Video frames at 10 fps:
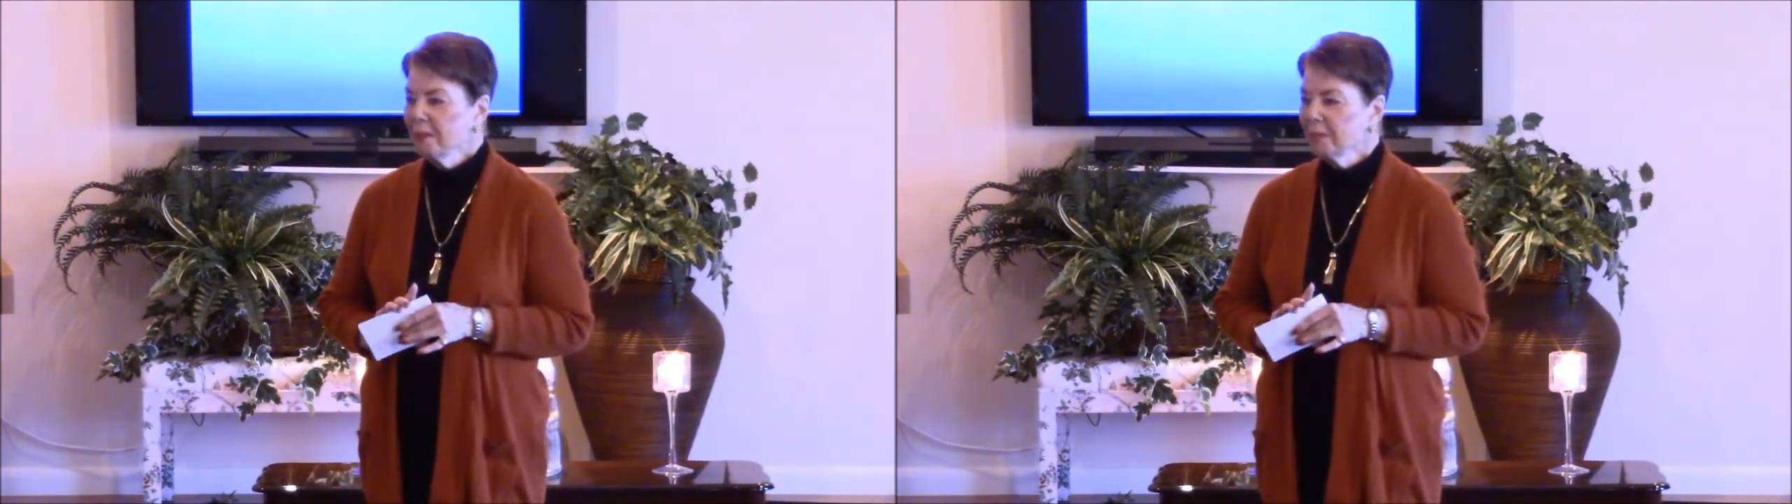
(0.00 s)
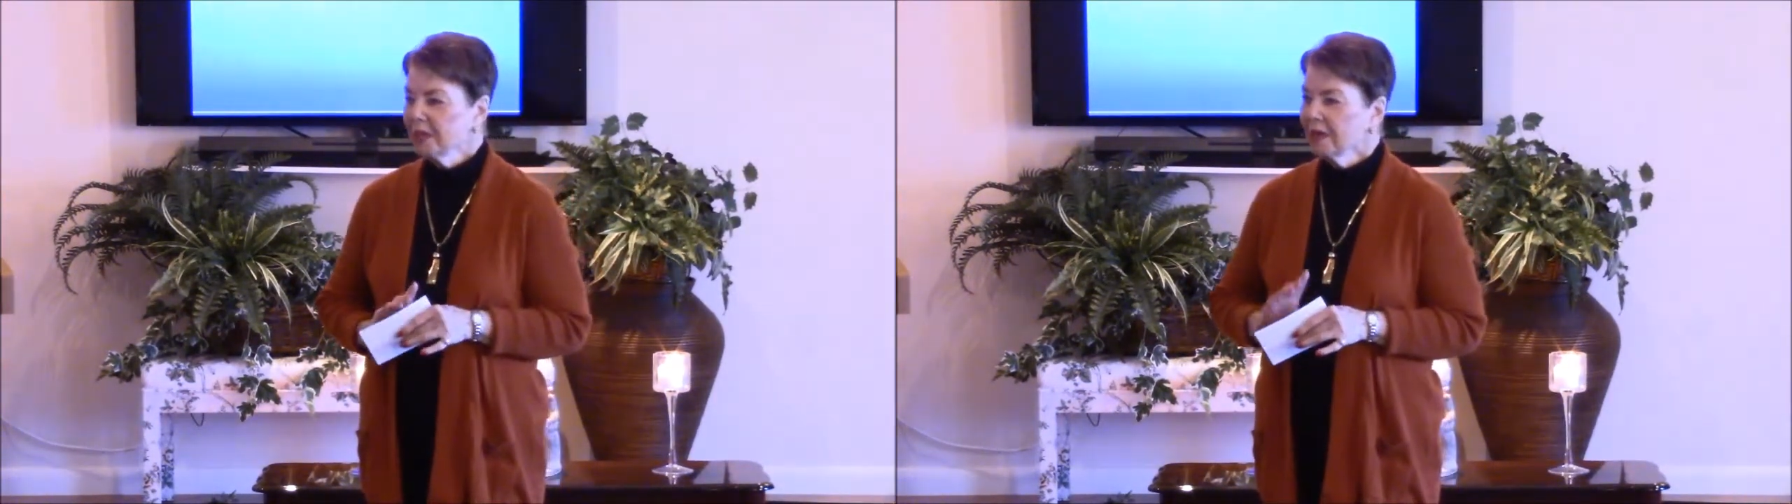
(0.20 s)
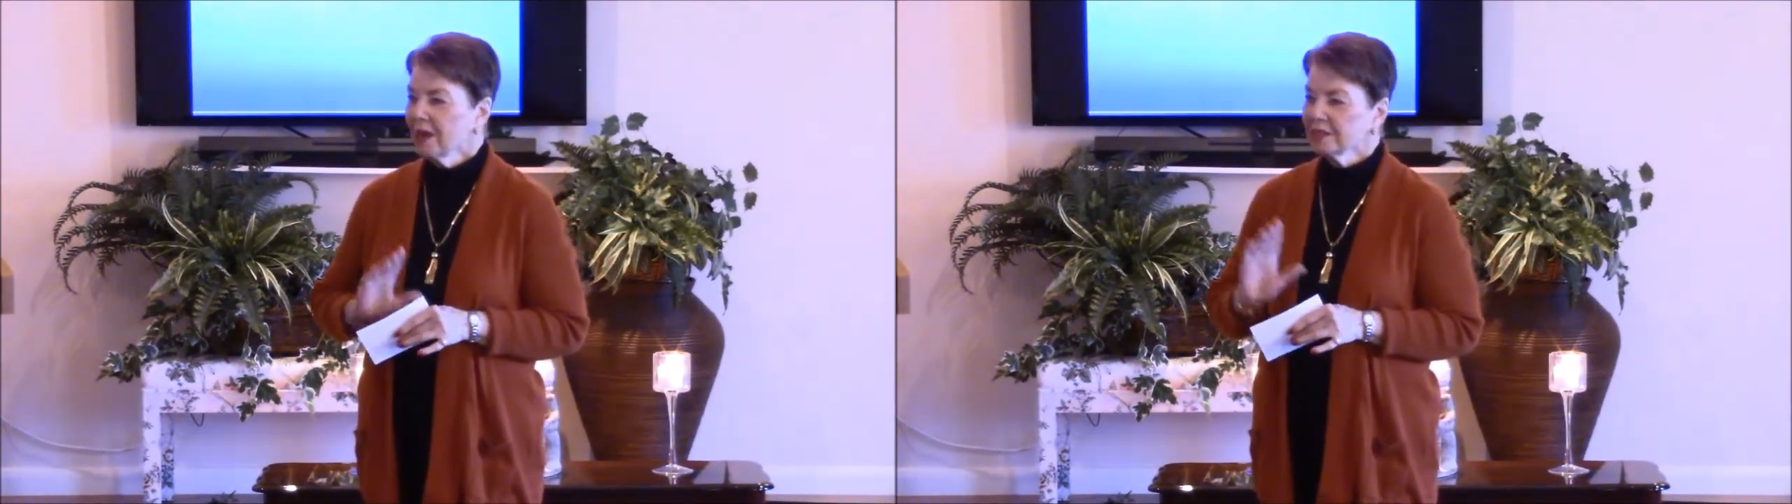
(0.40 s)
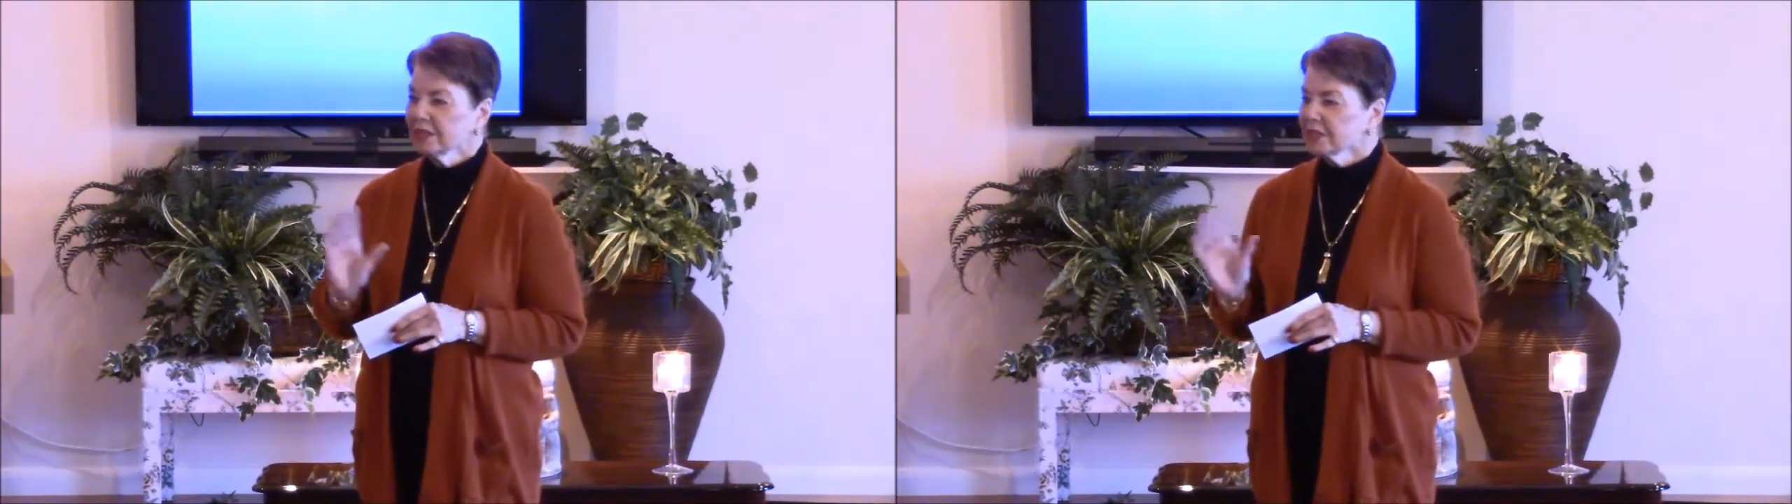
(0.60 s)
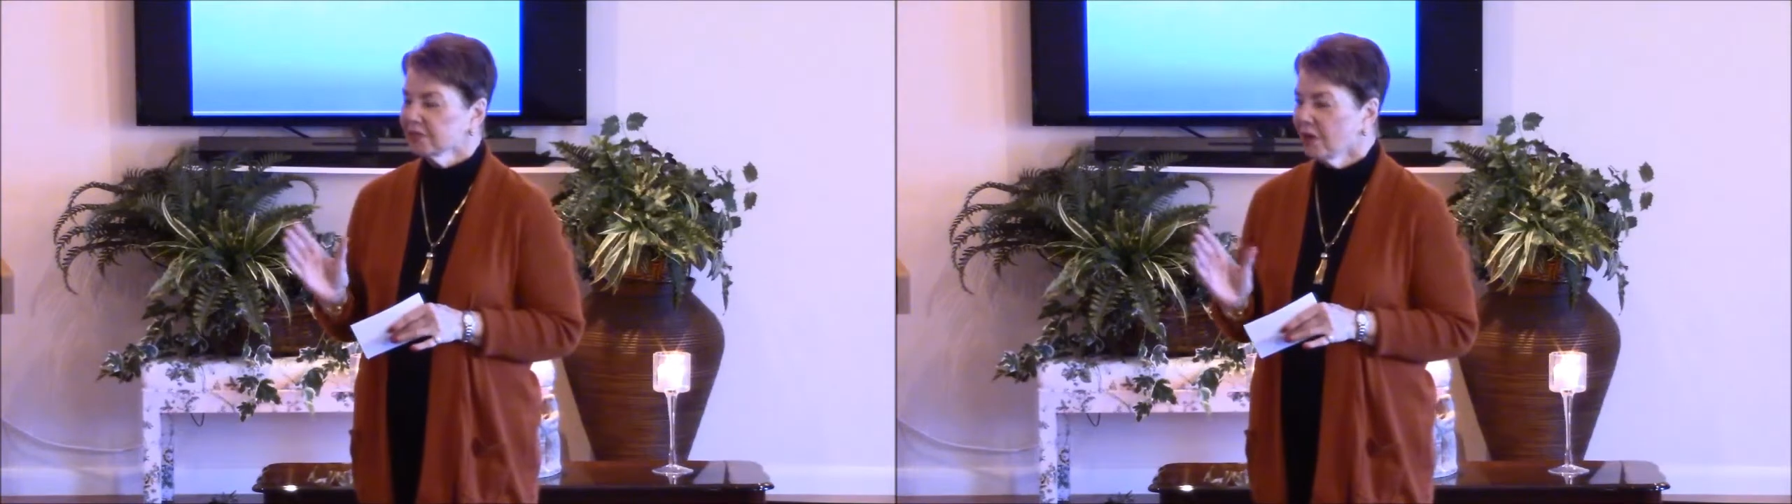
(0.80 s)

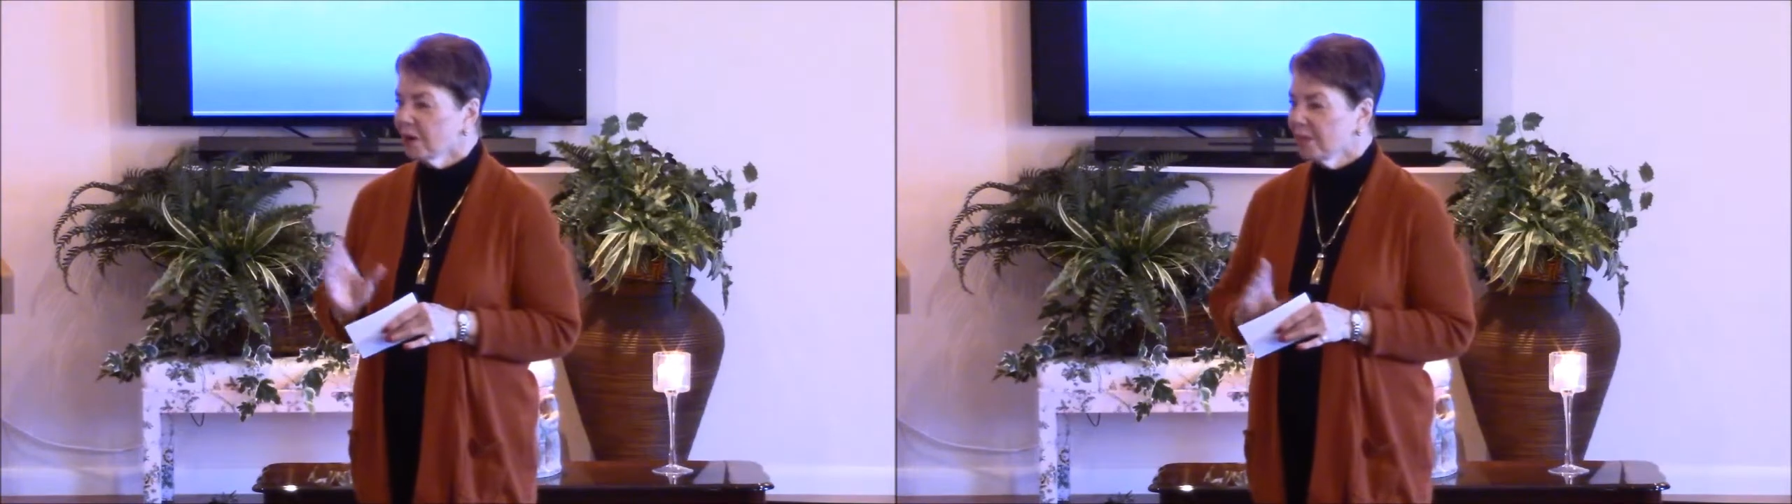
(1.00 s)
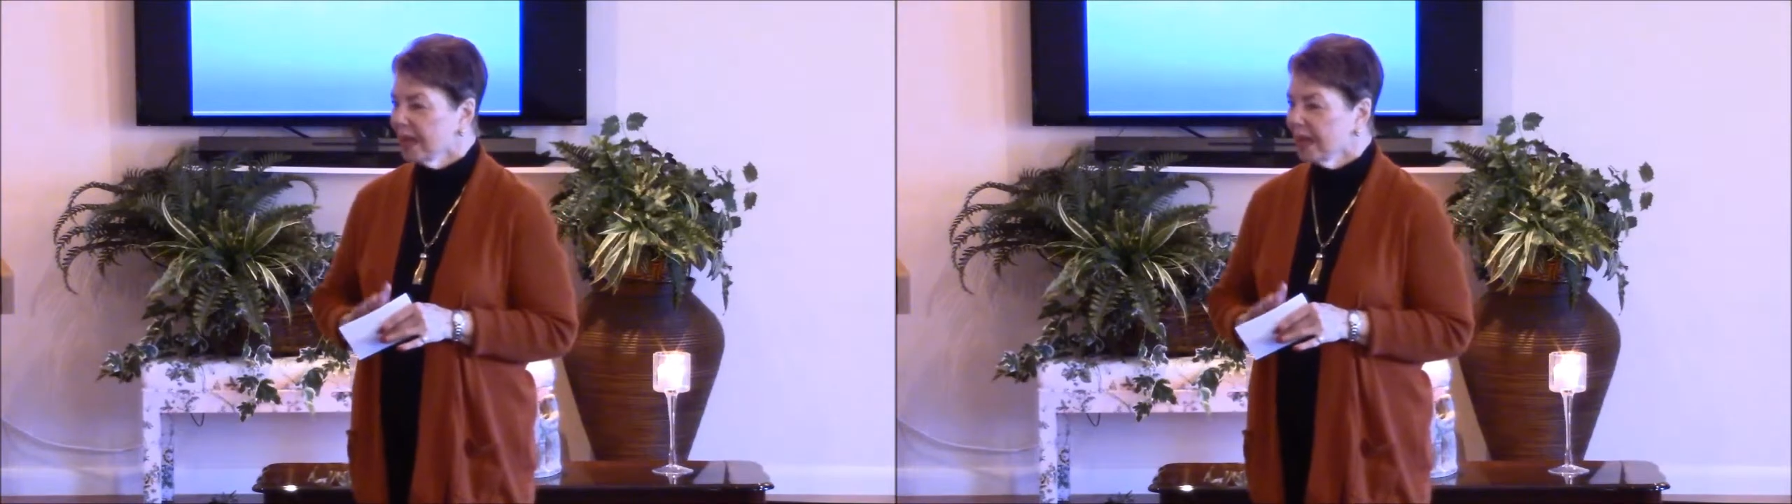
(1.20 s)
Because as far